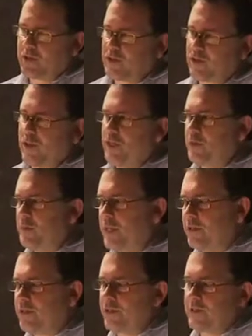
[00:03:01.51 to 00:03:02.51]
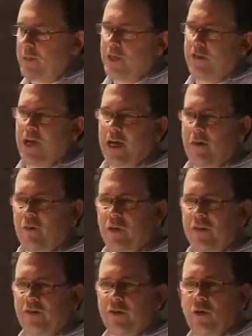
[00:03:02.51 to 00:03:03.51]
a strange beast. It's a bit of a hybrid
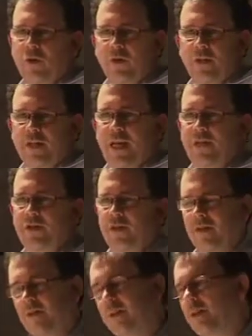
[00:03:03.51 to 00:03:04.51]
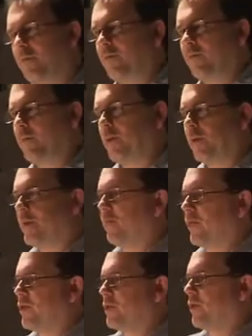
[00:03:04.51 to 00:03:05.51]
of local and national. But from a pure
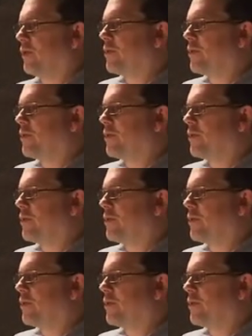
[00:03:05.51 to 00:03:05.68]
definitional